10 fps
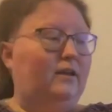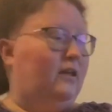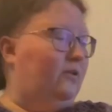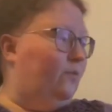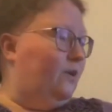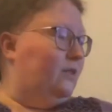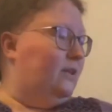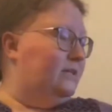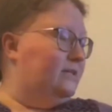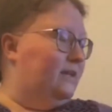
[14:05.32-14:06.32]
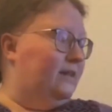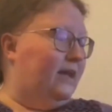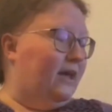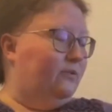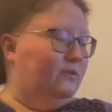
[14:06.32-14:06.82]
I'll wear these in the
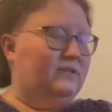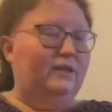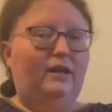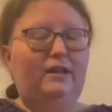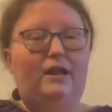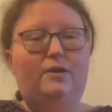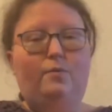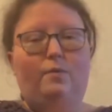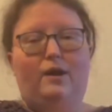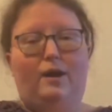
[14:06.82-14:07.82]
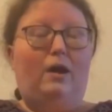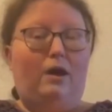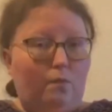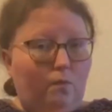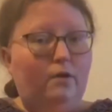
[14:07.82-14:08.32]
house, and then when I'm
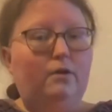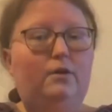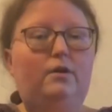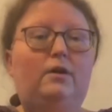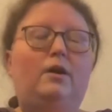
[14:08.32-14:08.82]
at work,